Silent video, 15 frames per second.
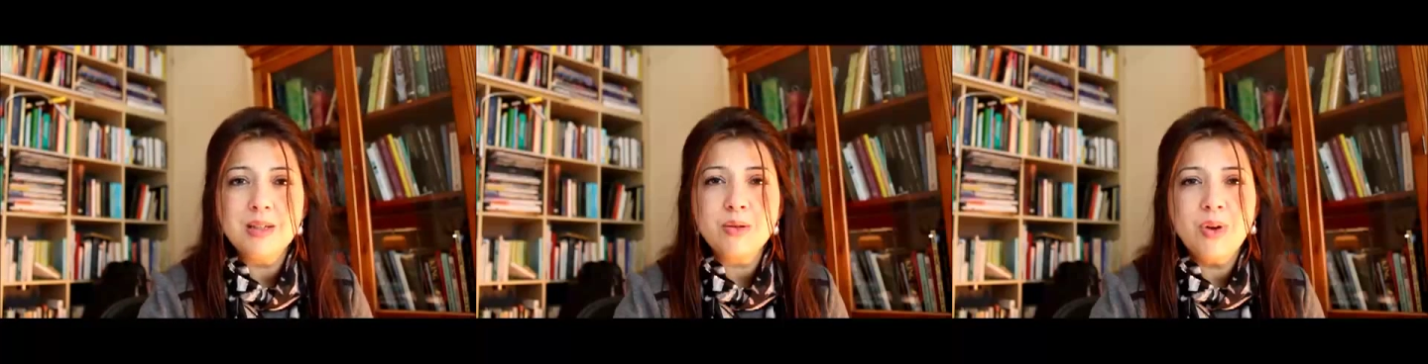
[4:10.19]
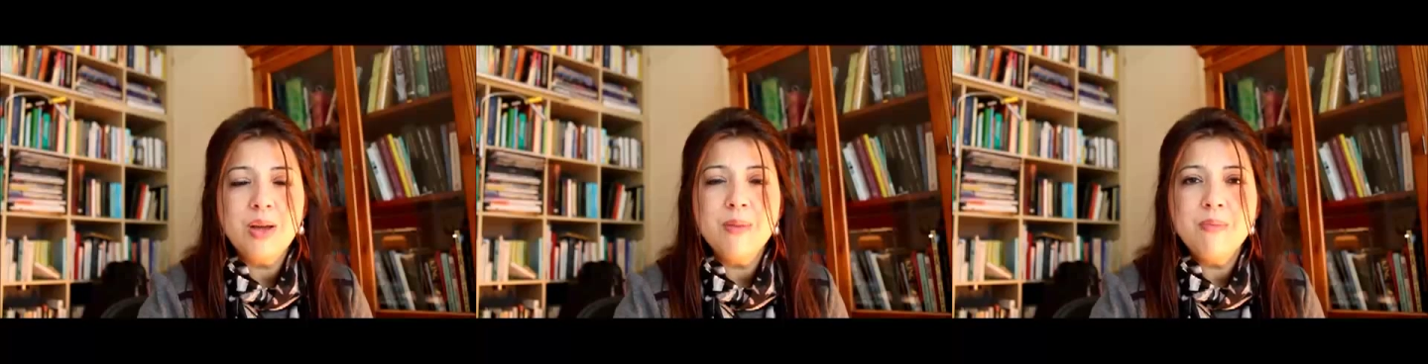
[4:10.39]

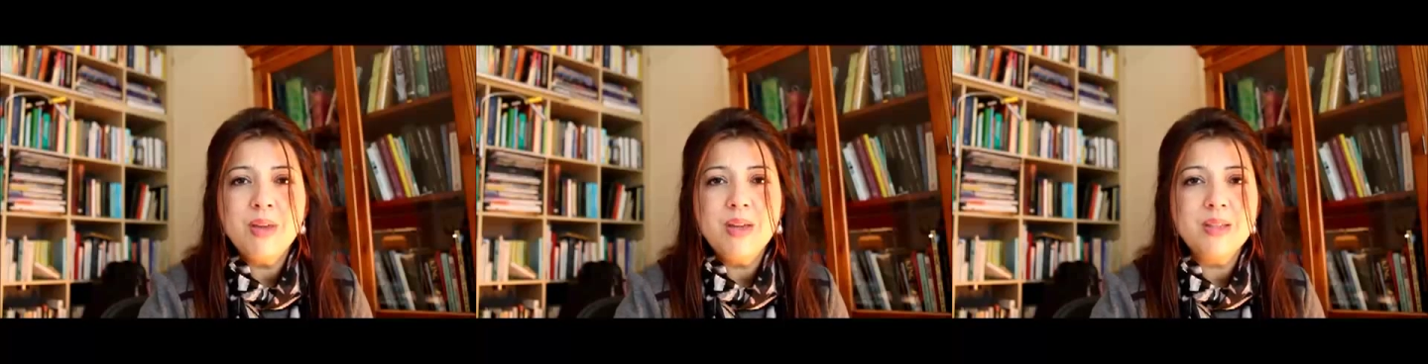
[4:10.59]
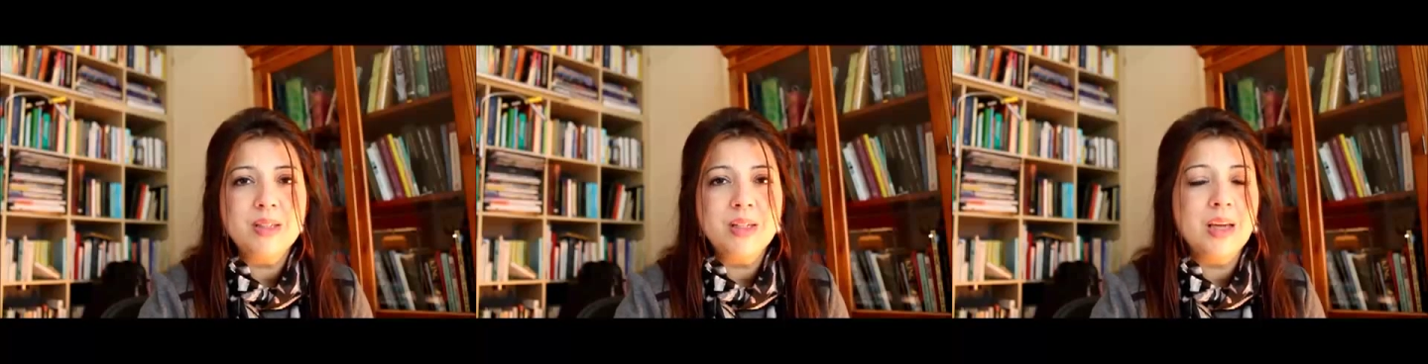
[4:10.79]
quite
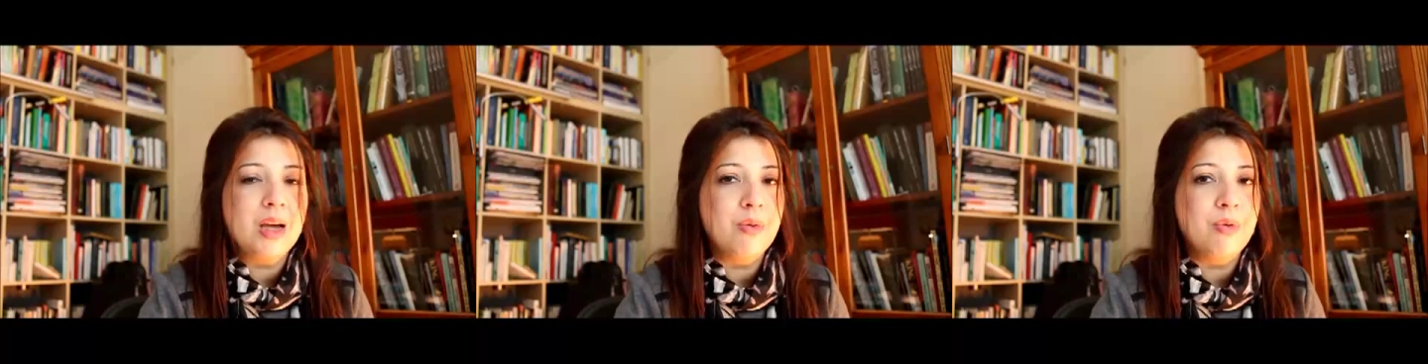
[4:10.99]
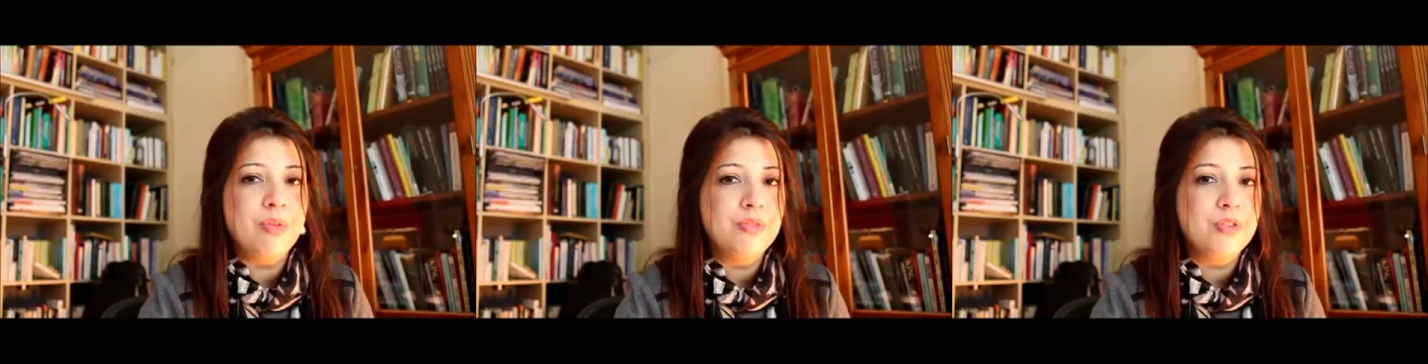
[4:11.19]
amazing
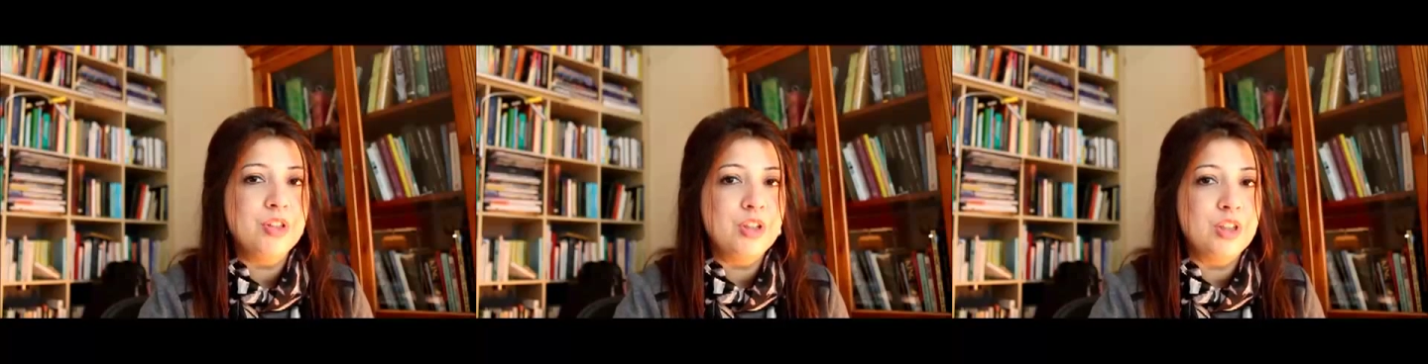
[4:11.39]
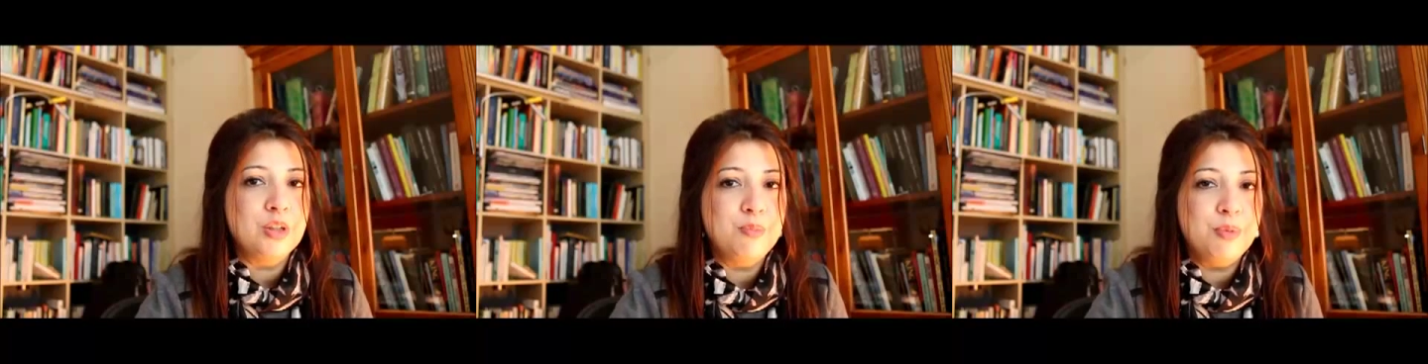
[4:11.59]
how often
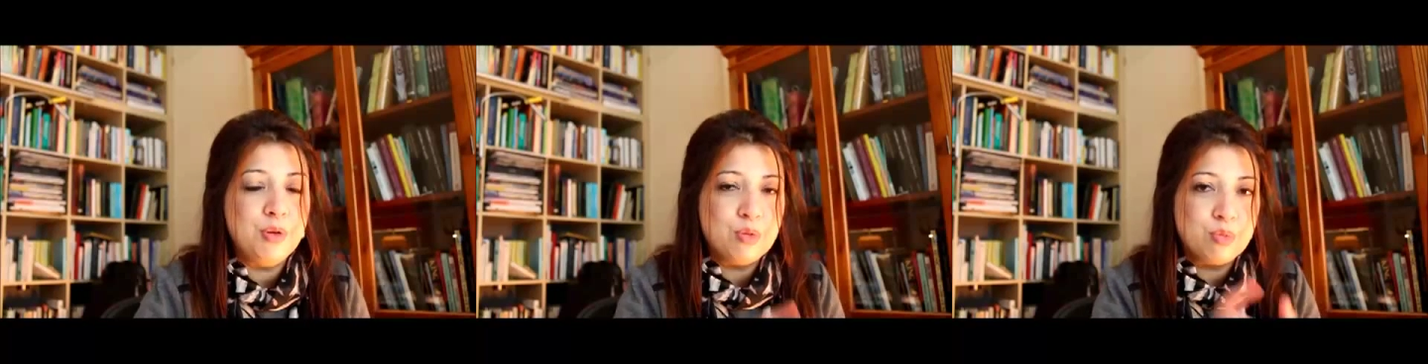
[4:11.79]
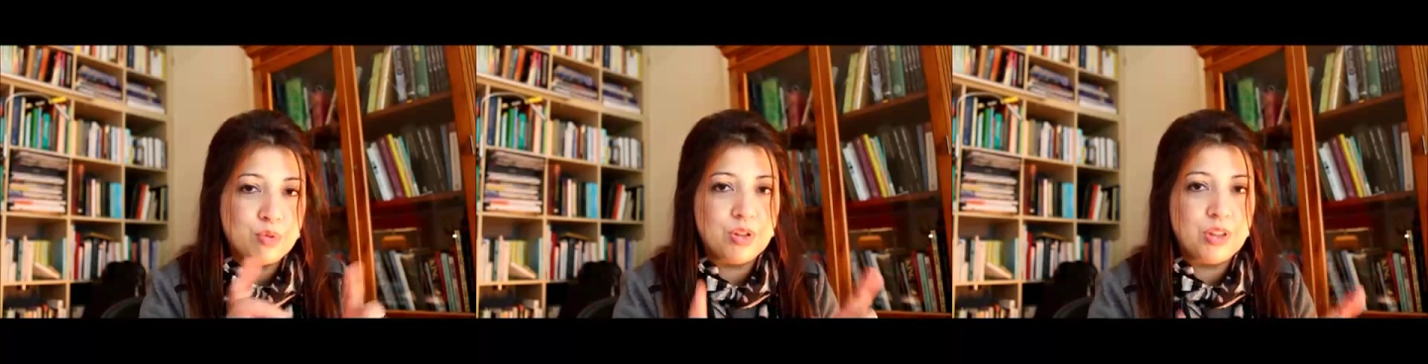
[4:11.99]

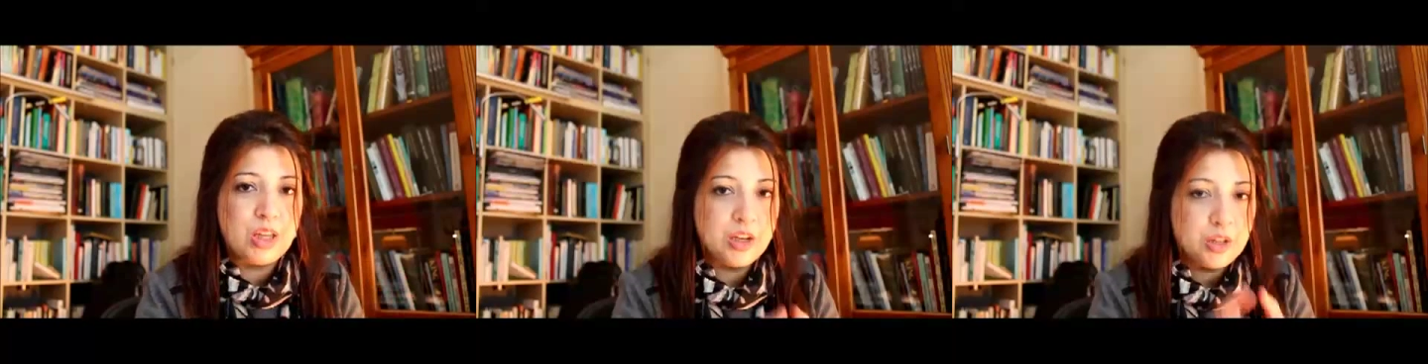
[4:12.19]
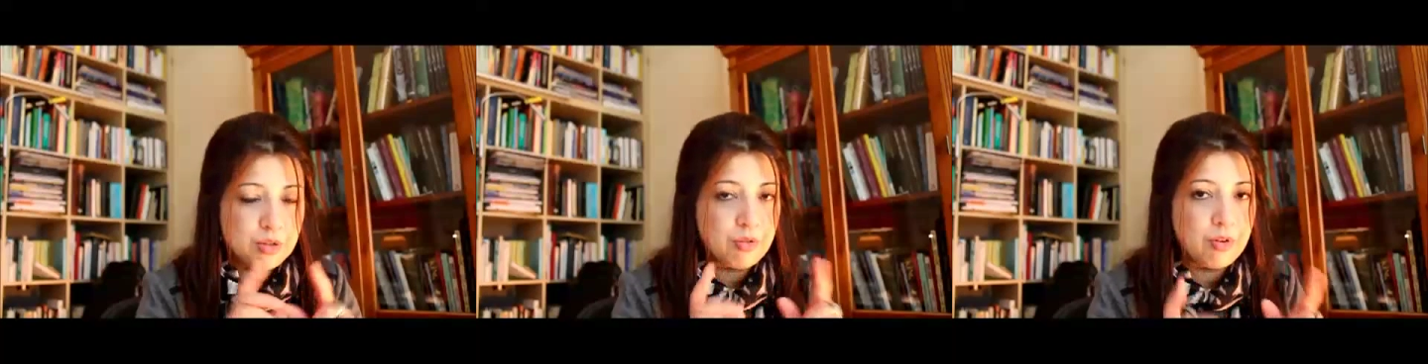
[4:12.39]
disputes will
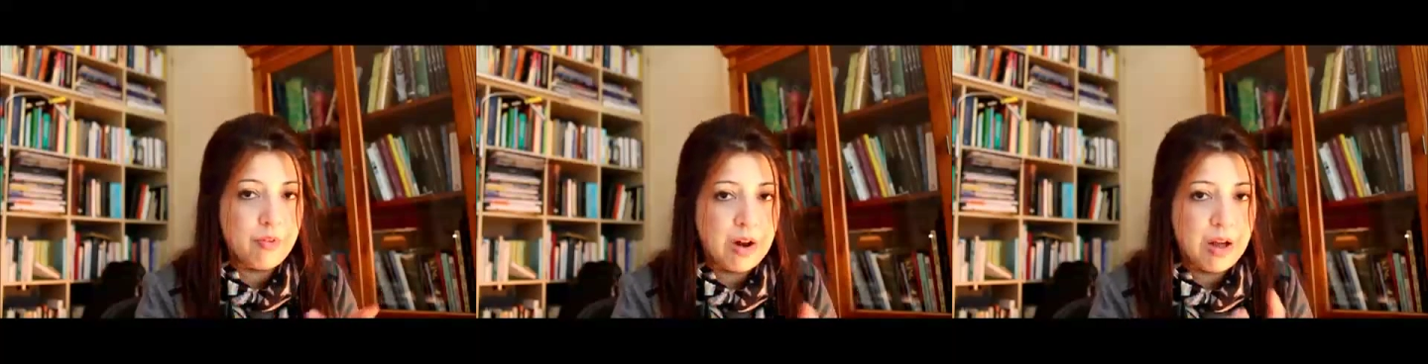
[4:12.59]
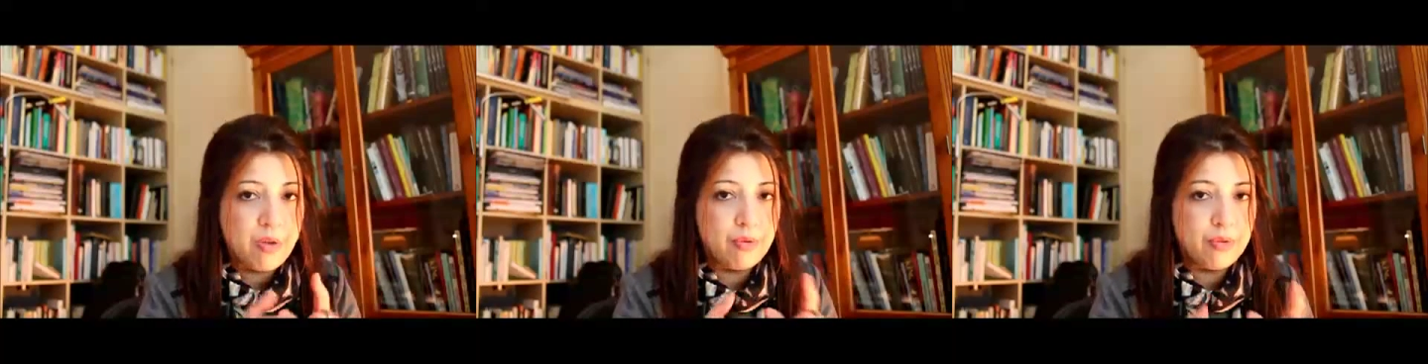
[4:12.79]
centre
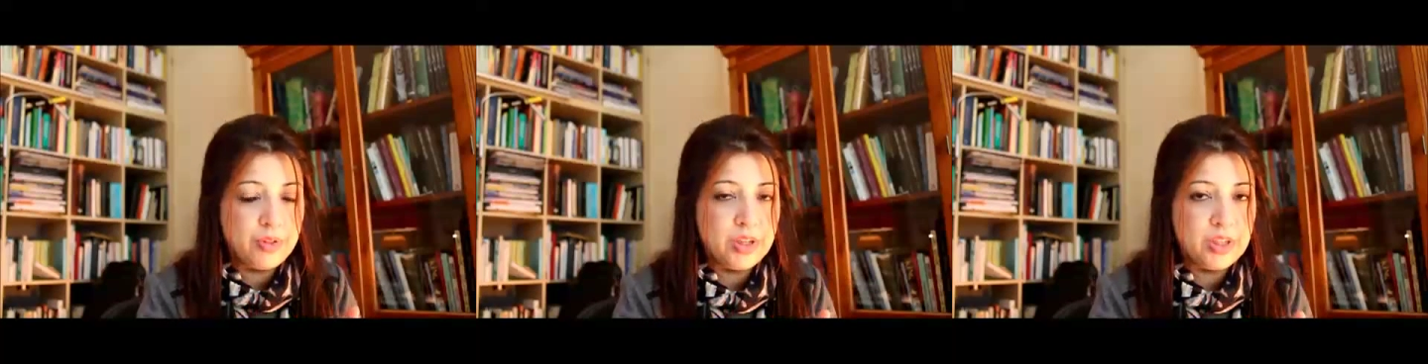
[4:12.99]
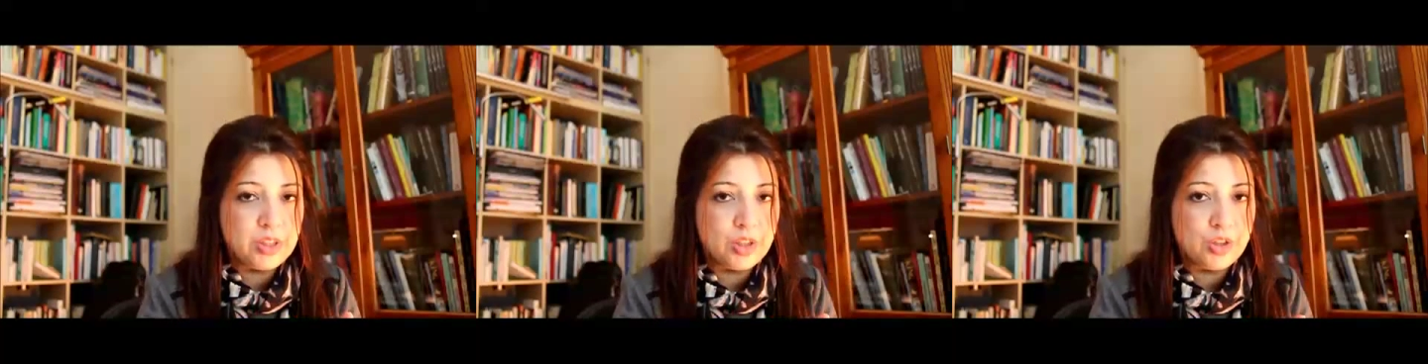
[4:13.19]
around
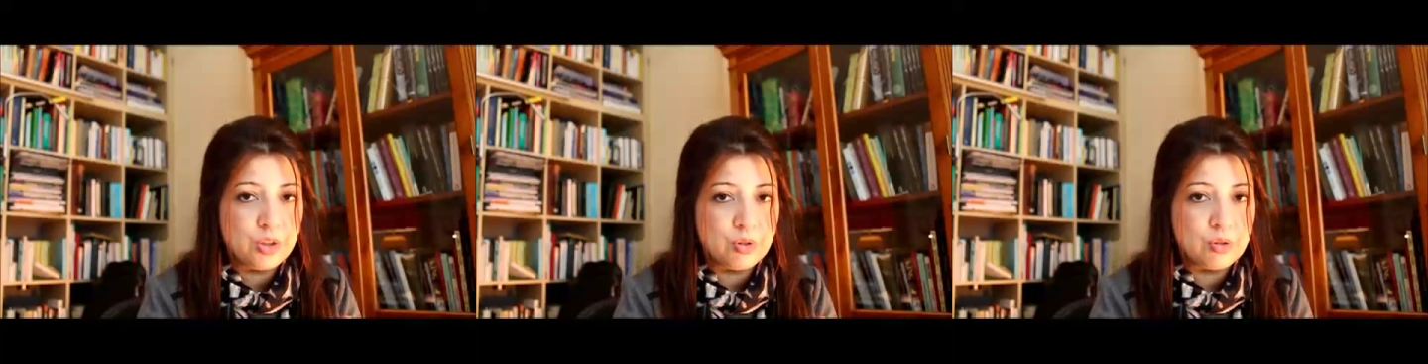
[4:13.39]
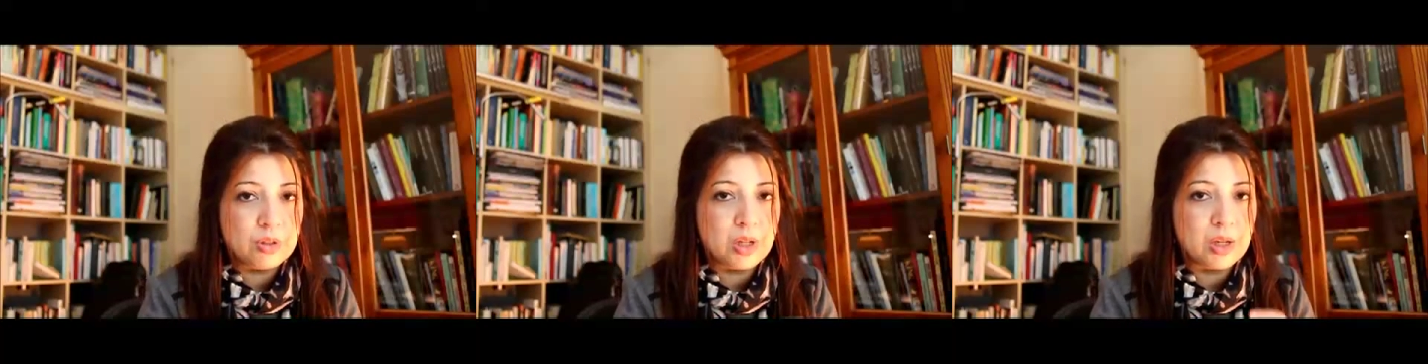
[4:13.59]
these
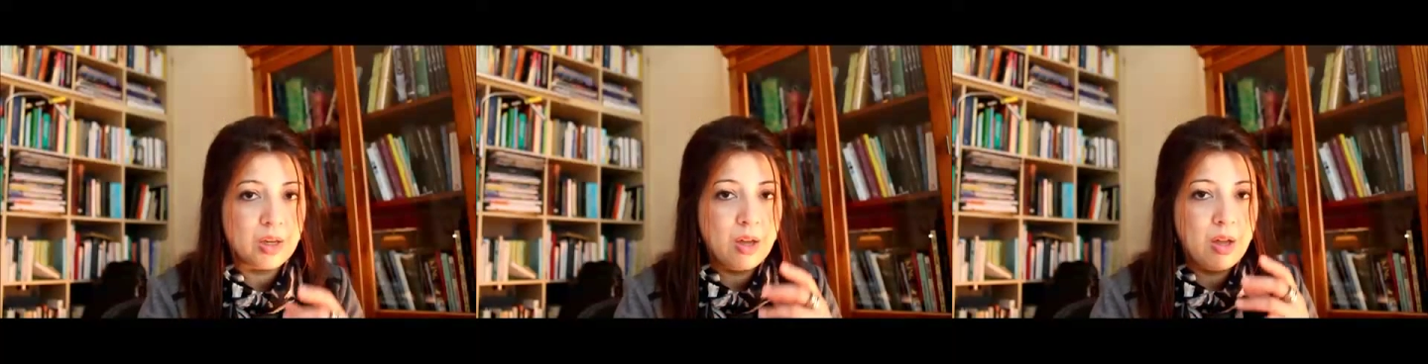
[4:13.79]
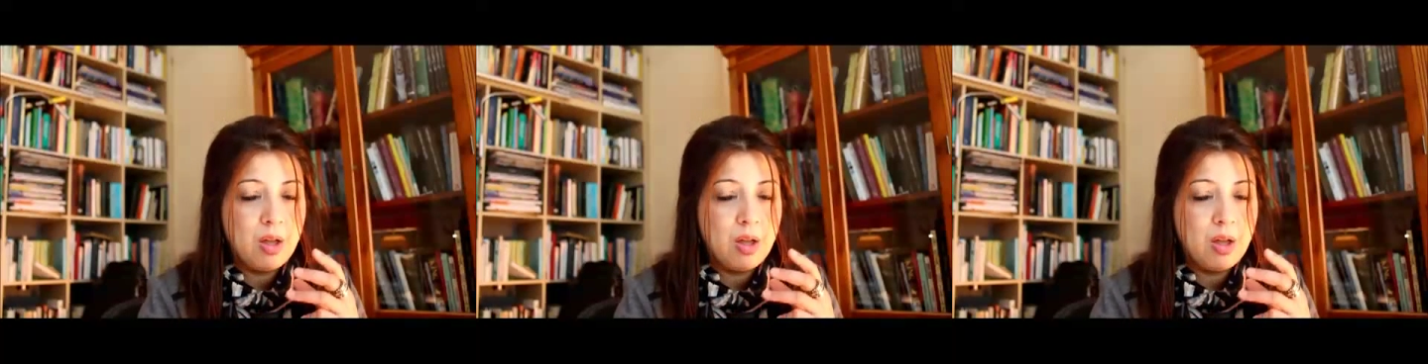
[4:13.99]
issues, like,